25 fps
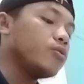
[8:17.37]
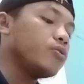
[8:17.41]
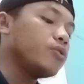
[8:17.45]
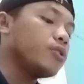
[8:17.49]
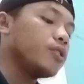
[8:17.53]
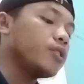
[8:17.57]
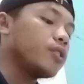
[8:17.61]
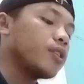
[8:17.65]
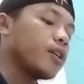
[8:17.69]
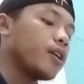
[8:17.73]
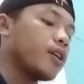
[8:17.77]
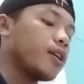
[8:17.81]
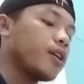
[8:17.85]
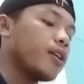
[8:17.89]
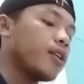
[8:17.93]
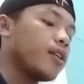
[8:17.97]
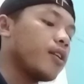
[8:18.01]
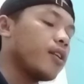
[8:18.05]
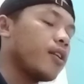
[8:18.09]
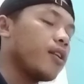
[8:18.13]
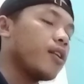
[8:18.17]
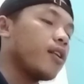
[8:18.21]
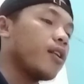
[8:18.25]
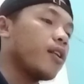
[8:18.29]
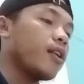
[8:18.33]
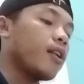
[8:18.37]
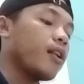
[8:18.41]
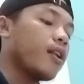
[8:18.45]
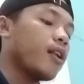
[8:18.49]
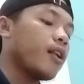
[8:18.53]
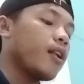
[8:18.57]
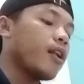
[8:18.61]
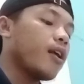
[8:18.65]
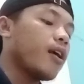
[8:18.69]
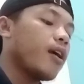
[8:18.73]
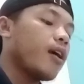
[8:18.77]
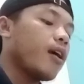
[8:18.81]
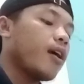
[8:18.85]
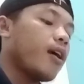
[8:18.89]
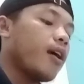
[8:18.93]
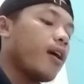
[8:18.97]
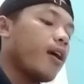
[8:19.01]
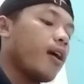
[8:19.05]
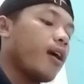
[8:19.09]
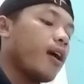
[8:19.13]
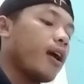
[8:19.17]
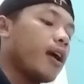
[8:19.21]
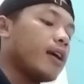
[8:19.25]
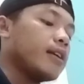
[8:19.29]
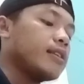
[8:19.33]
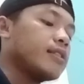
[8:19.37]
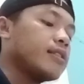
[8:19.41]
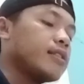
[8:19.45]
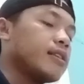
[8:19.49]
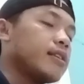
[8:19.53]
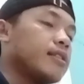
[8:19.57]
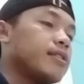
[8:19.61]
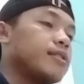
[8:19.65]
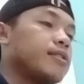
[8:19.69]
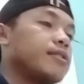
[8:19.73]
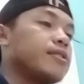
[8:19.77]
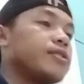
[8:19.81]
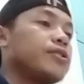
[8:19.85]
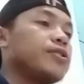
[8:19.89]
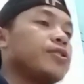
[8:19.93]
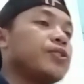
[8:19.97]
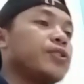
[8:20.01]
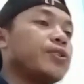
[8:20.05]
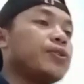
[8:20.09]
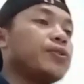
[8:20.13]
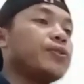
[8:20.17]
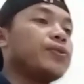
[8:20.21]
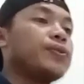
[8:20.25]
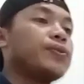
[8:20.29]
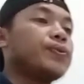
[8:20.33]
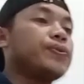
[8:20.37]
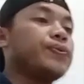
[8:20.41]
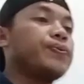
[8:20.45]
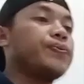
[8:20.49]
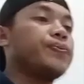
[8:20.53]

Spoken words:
we can assist you.